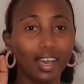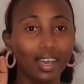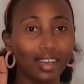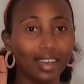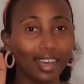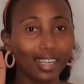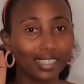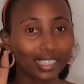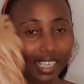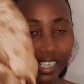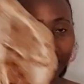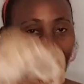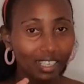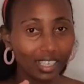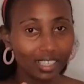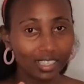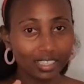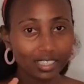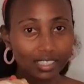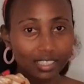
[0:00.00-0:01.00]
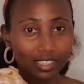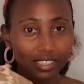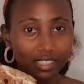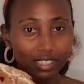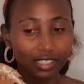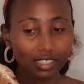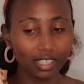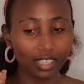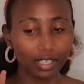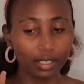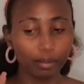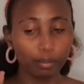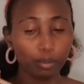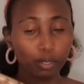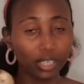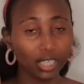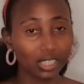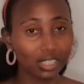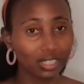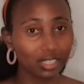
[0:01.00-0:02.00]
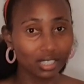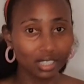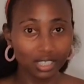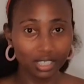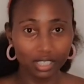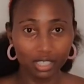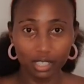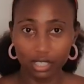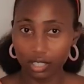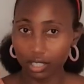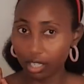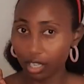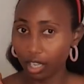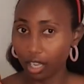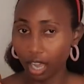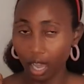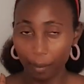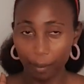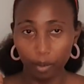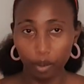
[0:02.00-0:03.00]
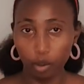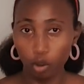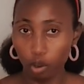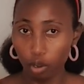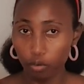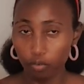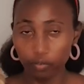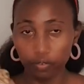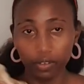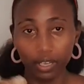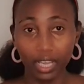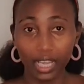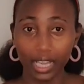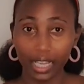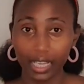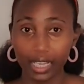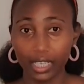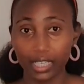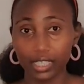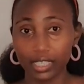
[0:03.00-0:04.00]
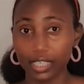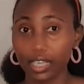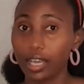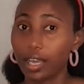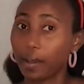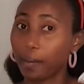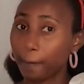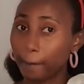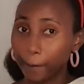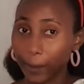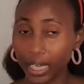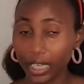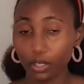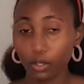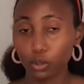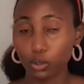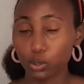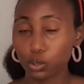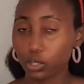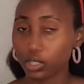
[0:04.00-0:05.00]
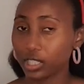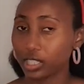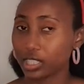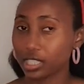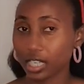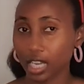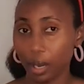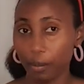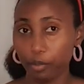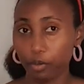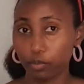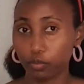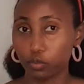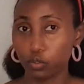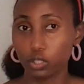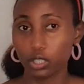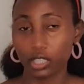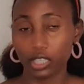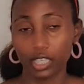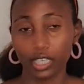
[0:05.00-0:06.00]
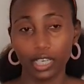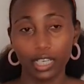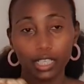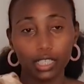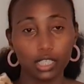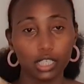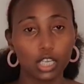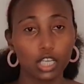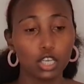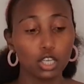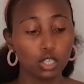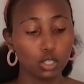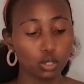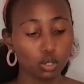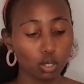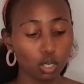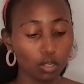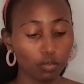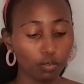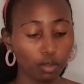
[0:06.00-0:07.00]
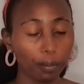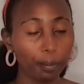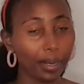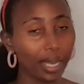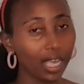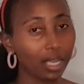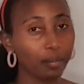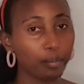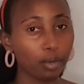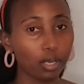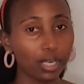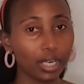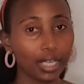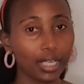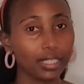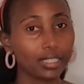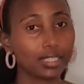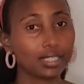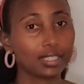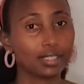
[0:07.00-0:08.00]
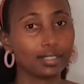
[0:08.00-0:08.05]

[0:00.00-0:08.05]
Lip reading: Atara's bonnet didn't come off, and mine also didn't come off during the night. So if you're buying bonnets,